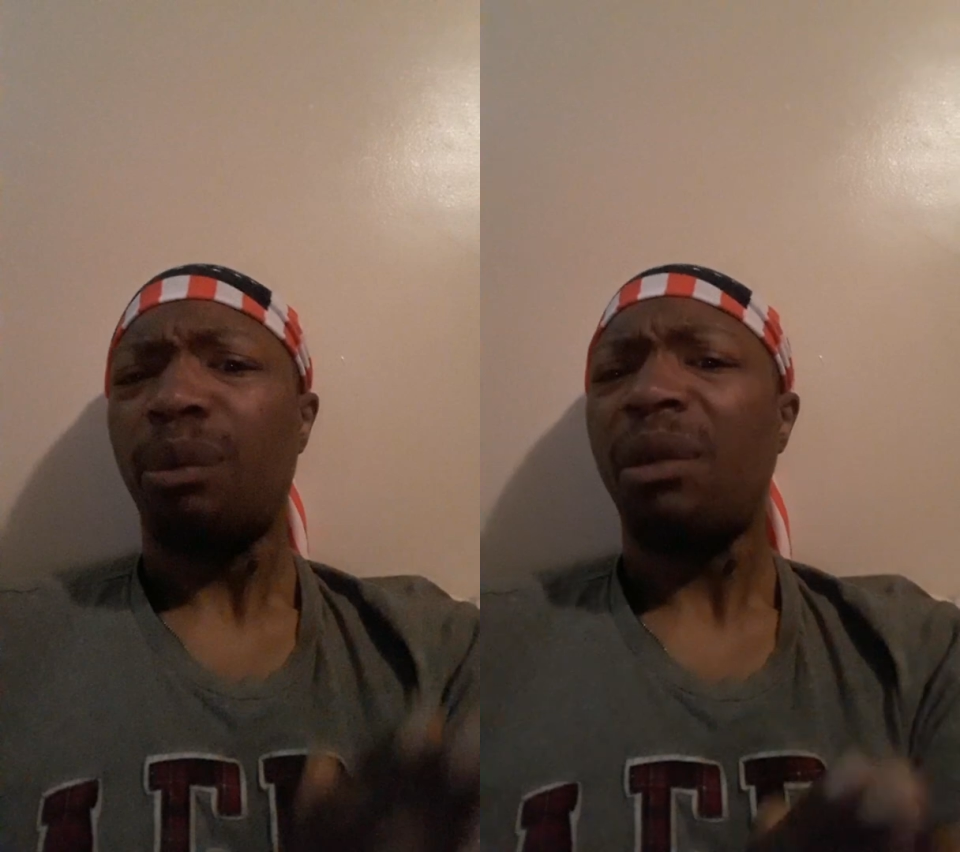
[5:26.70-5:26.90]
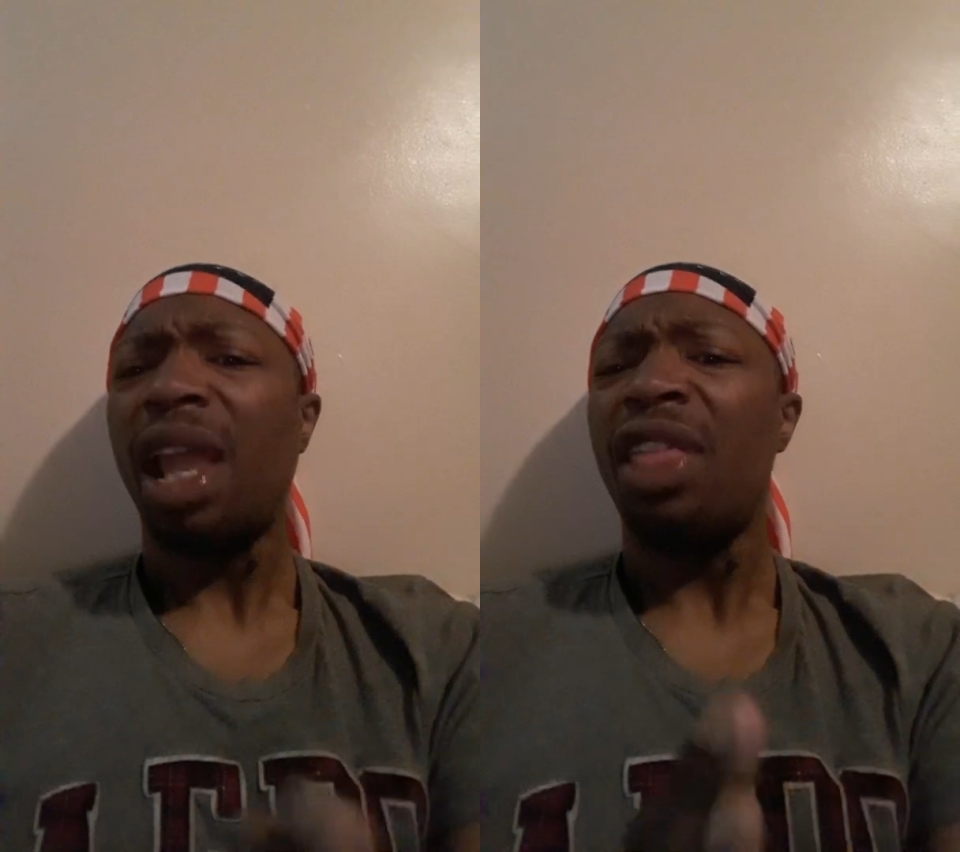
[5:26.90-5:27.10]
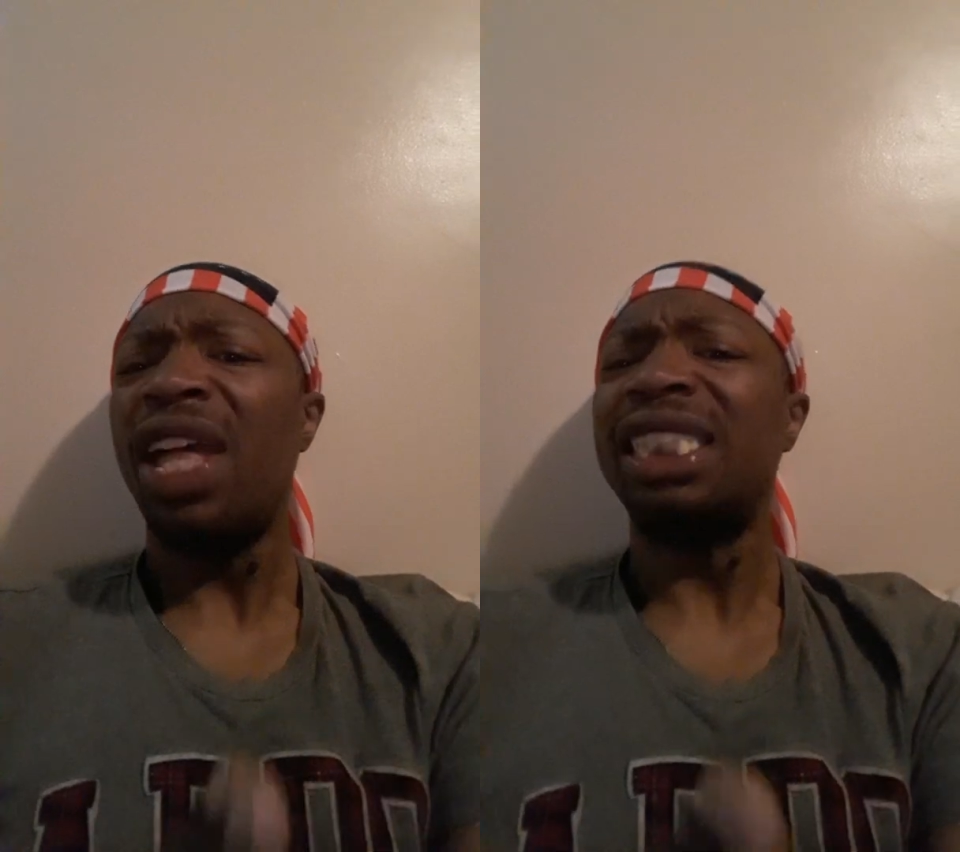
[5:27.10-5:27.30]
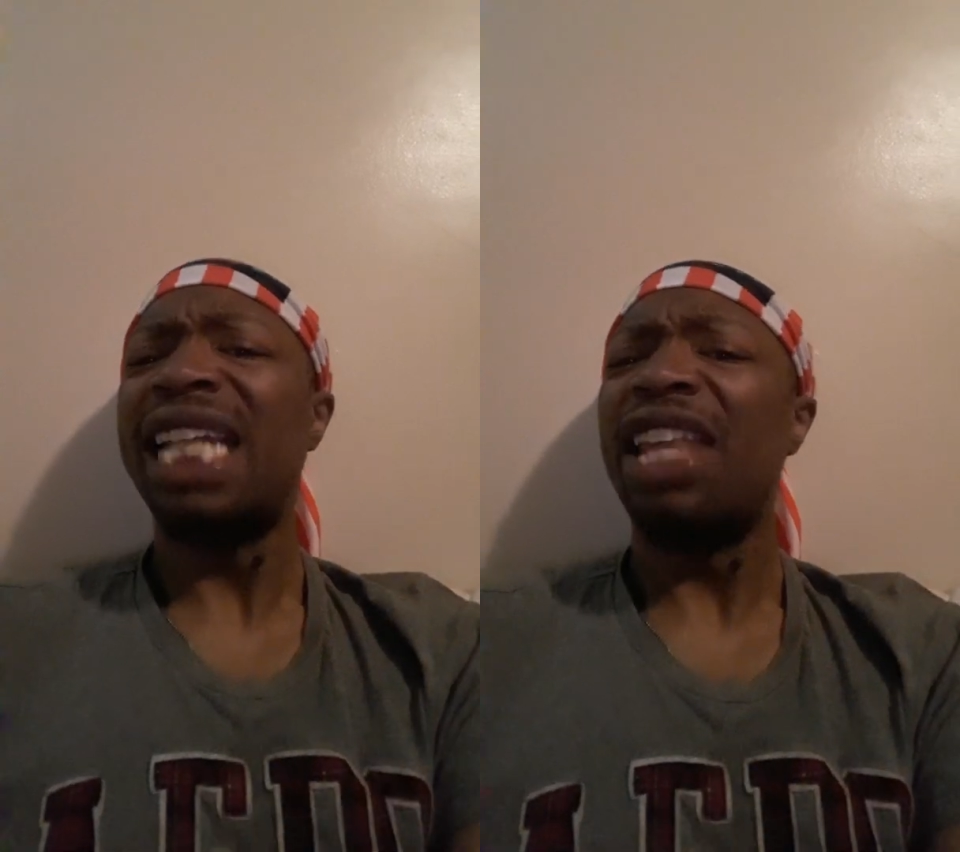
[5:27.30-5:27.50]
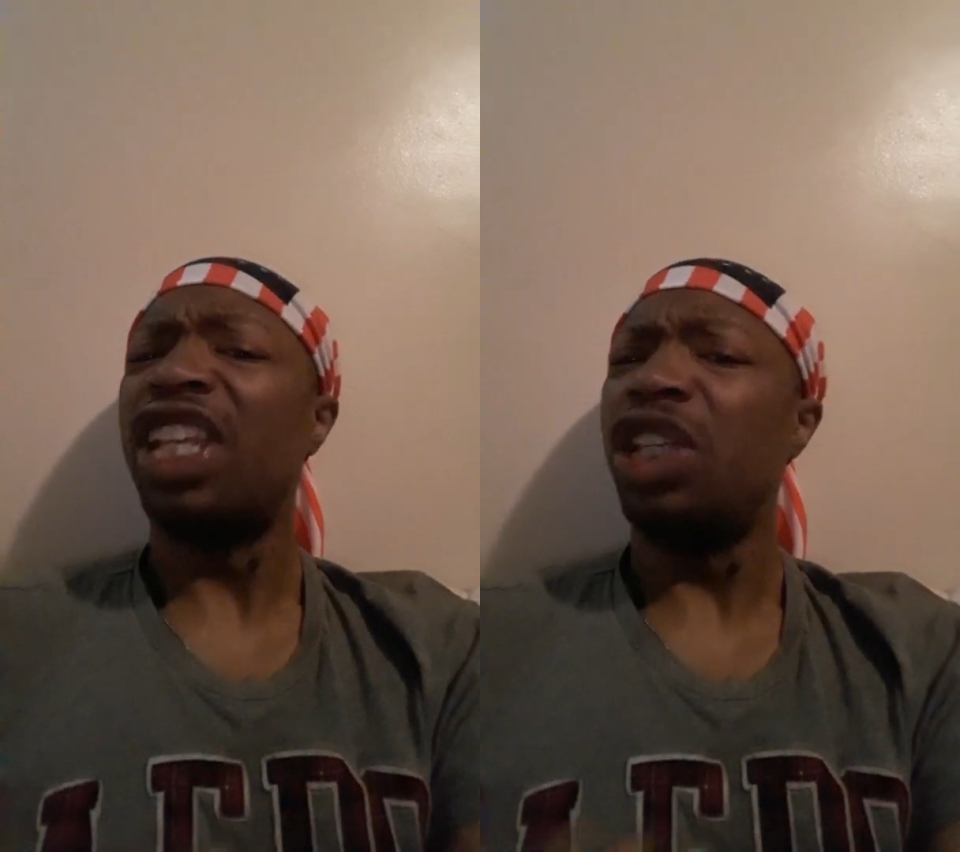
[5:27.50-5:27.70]
that's
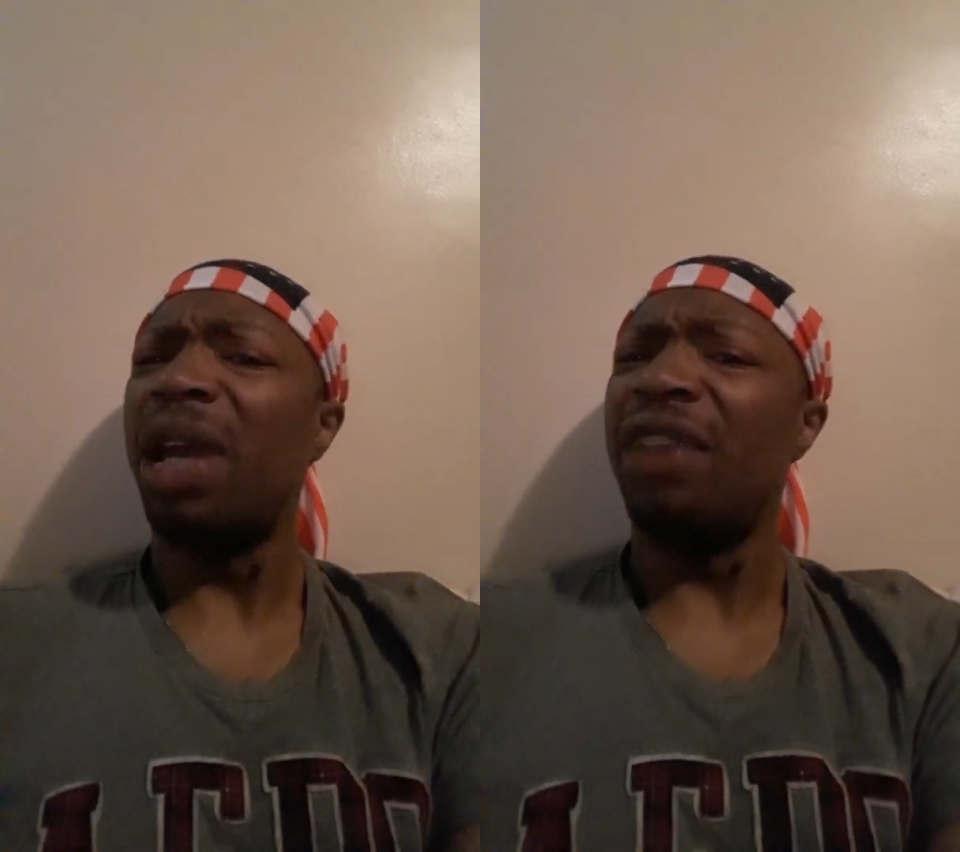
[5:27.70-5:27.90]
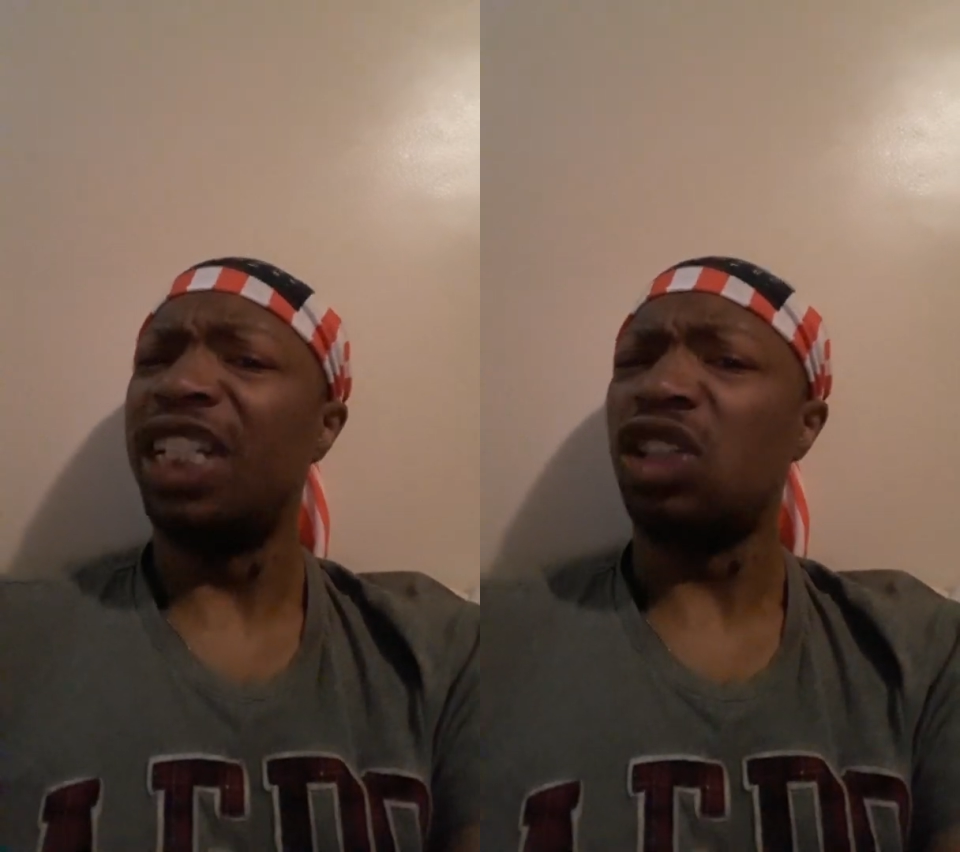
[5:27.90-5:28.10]
that. Then you have these